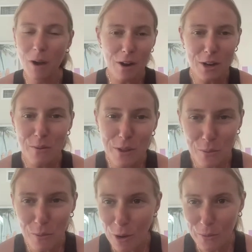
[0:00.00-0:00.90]
where are you in the
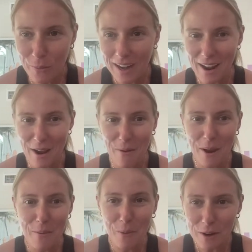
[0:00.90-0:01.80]
world right now,
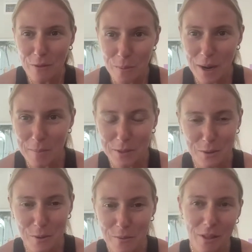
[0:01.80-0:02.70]
and what have you been up
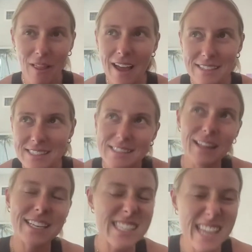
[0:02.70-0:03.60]
to over the last,
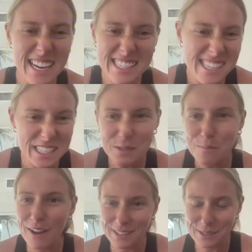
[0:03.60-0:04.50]
let's say, 6
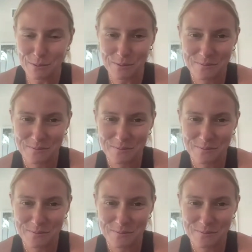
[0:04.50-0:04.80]
months?